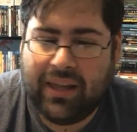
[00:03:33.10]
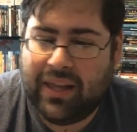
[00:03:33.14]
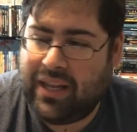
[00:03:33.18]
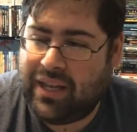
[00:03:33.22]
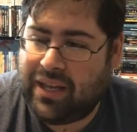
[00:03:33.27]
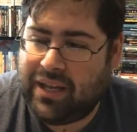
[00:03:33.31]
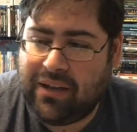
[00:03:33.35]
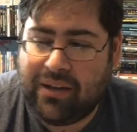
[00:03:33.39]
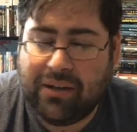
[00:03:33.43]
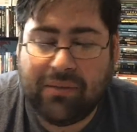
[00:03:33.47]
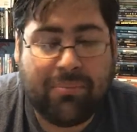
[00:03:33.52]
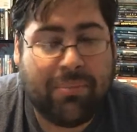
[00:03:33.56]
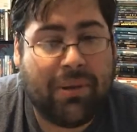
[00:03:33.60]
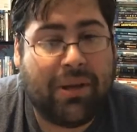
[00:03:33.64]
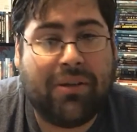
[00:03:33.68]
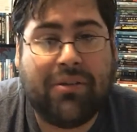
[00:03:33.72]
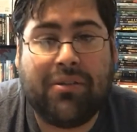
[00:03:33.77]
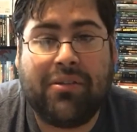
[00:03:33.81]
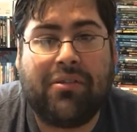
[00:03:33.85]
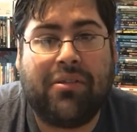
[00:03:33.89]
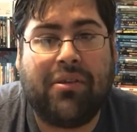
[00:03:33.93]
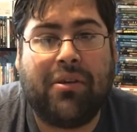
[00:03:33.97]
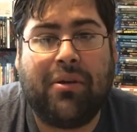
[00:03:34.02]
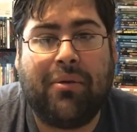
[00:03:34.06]
It could be
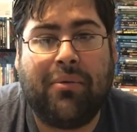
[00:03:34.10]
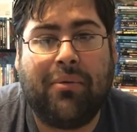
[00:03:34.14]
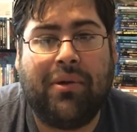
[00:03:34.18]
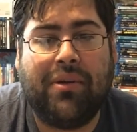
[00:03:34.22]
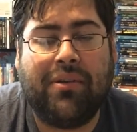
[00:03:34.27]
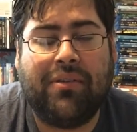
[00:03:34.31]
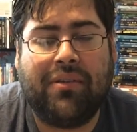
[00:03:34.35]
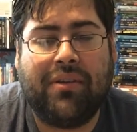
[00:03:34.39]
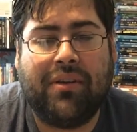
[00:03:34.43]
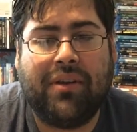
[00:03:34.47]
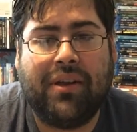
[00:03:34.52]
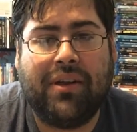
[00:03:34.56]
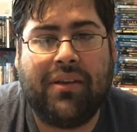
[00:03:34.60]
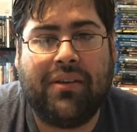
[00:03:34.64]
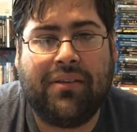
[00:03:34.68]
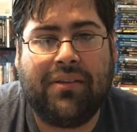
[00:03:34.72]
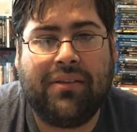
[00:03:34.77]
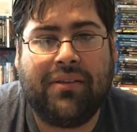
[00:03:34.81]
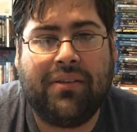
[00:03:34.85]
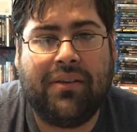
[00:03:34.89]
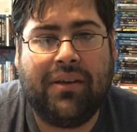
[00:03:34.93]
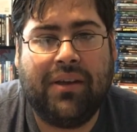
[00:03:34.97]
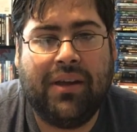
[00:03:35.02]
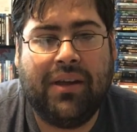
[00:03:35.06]
just a
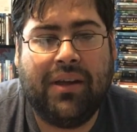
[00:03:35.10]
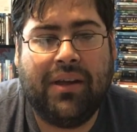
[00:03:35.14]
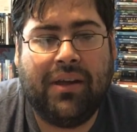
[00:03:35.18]
coincidence,